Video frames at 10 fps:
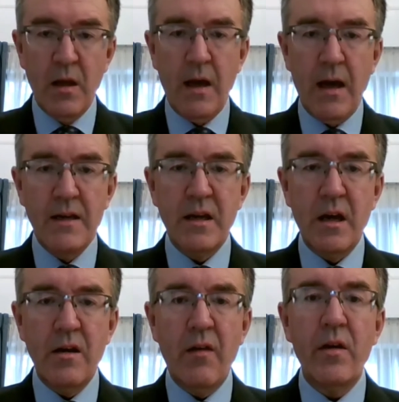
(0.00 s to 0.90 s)
And
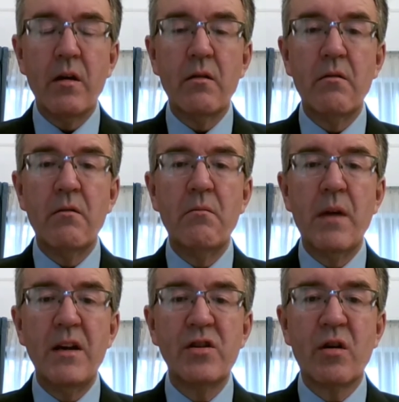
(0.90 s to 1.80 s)
another
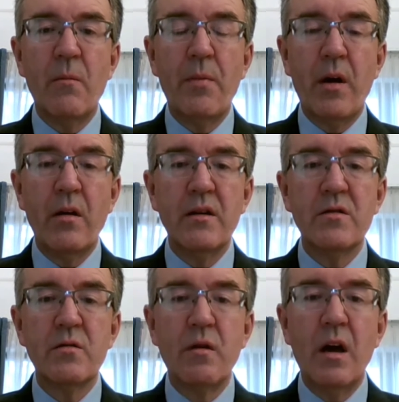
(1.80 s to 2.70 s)
major component